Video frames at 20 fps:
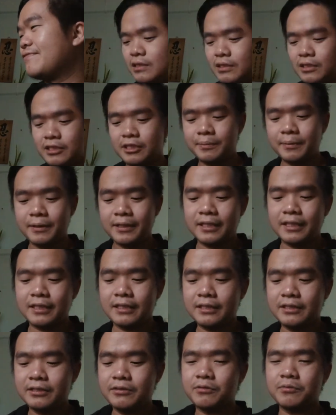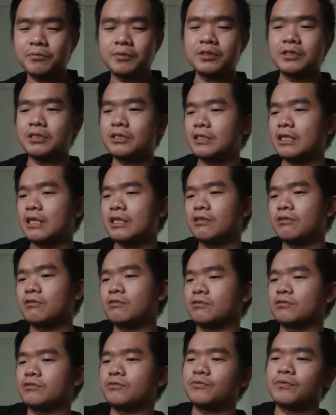Didn't expect that this would be that
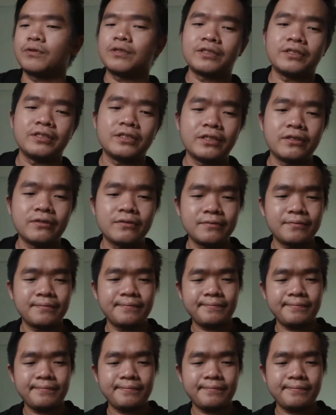long to render out.